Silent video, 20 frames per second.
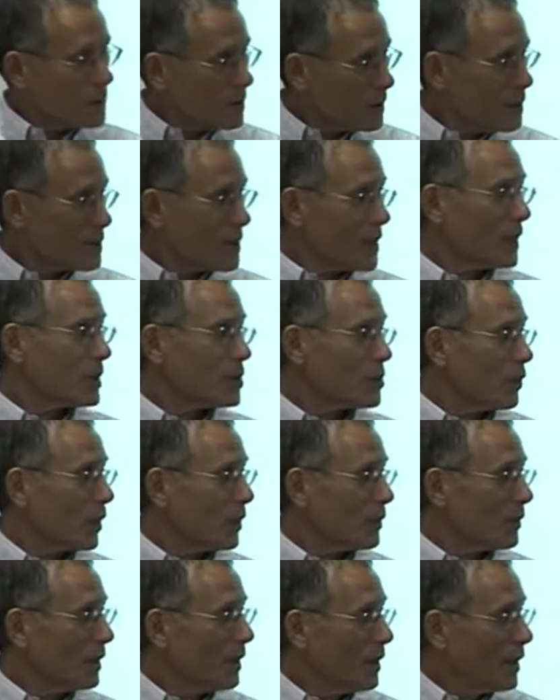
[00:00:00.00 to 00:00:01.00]
because
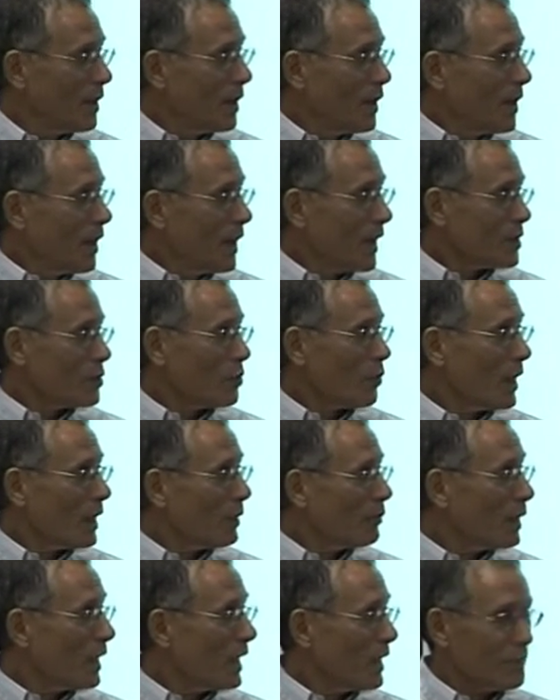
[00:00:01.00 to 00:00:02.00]
that's where
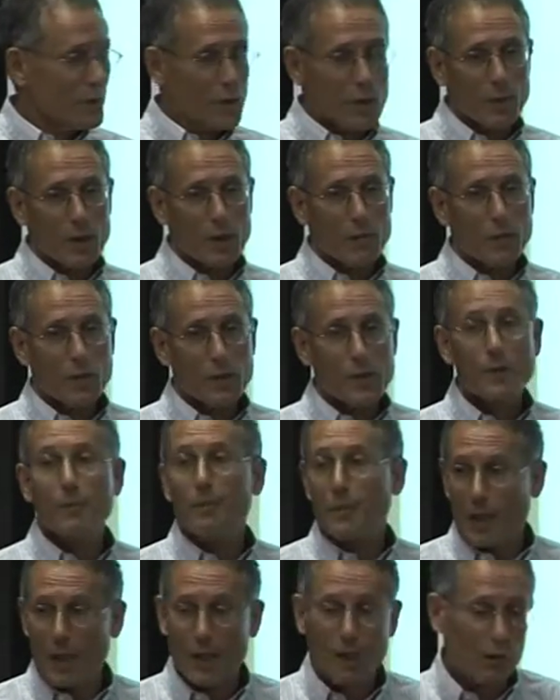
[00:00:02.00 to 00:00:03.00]
we'll have some influence.
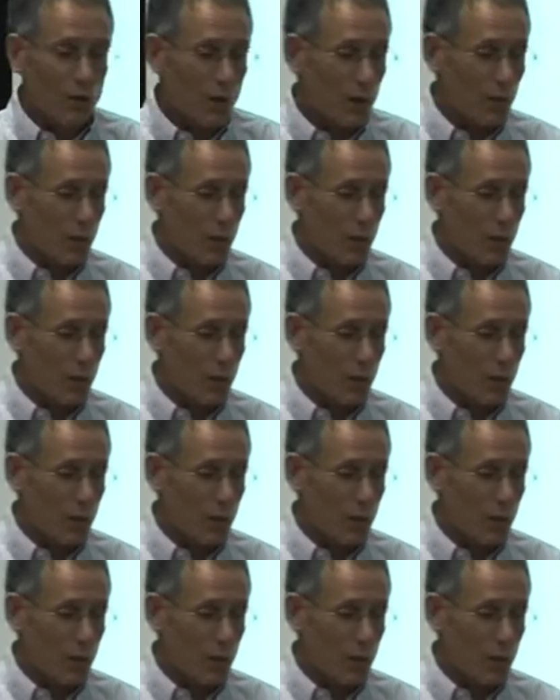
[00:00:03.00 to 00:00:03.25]
Thank you very